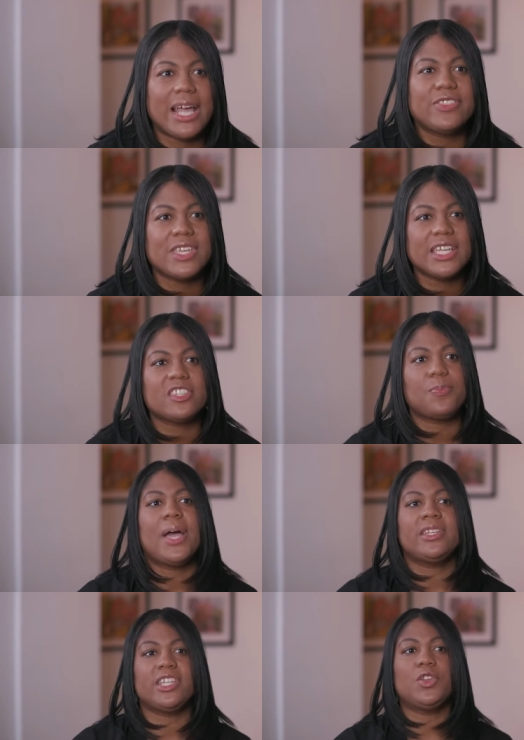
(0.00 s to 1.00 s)
Mm-hmm. I think it
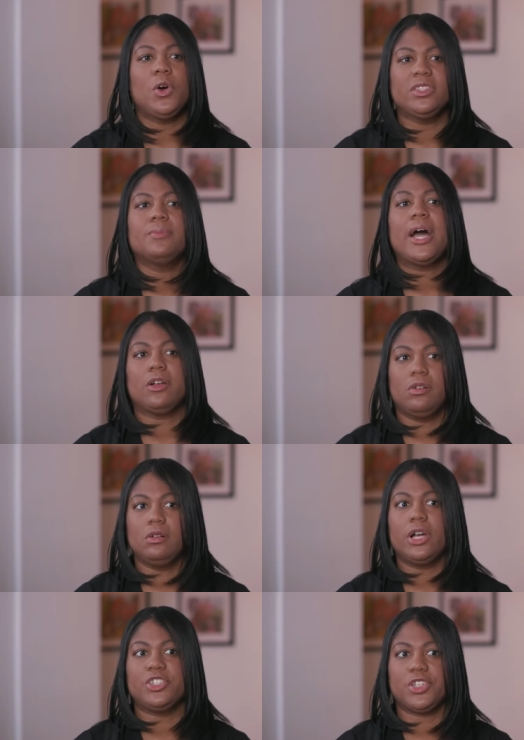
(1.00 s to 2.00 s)
depended on the
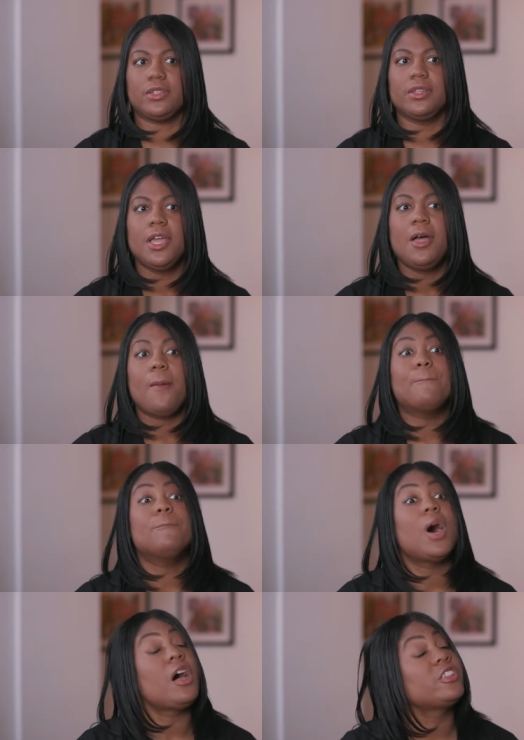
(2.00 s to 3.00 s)
microaggression,
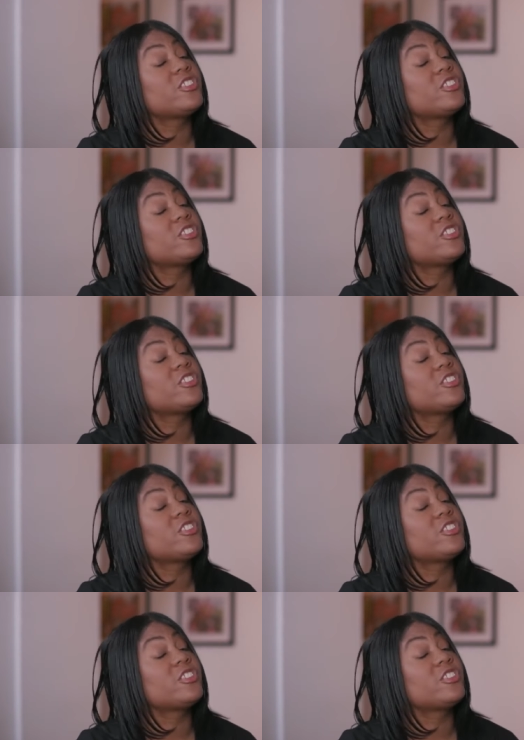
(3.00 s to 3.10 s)
mm-hmm.